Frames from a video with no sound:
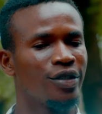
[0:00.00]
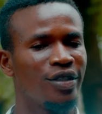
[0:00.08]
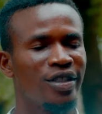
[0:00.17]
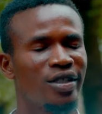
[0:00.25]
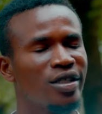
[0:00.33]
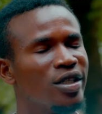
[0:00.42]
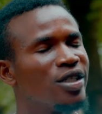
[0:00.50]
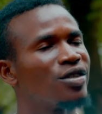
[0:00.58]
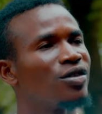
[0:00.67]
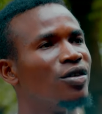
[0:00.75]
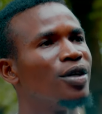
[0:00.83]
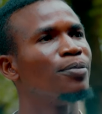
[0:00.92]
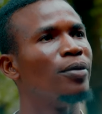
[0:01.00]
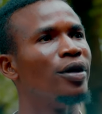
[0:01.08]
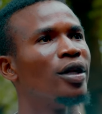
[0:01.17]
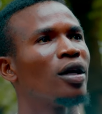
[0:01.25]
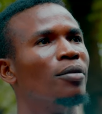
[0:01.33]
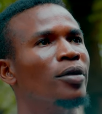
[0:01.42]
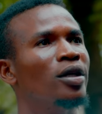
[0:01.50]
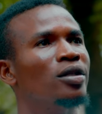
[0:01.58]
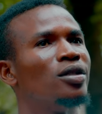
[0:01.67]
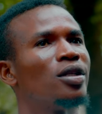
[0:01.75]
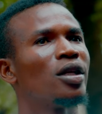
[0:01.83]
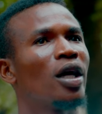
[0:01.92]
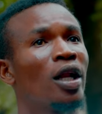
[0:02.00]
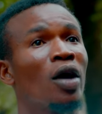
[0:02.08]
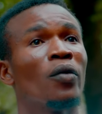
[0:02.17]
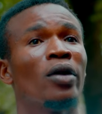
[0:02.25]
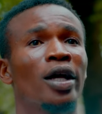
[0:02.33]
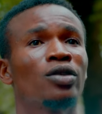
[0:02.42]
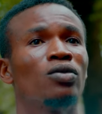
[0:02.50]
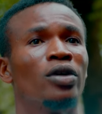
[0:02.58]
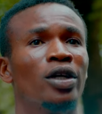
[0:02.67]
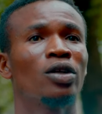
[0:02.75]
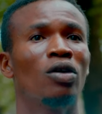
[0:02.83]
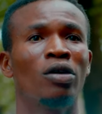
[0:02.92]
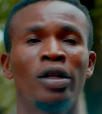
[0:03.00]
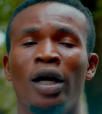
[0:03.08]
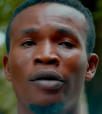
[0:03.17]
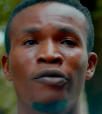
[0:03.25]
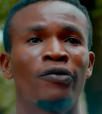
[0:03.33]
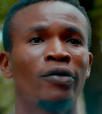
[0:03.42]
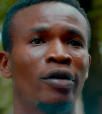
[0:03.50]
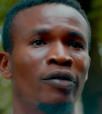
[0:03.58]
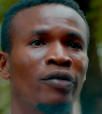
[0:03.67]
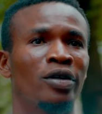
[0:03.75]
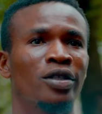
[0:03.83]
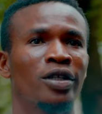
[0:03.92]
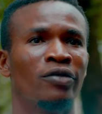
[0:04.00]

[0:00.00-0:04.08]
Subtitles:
This is a strange predicament, and I would like to get other reverence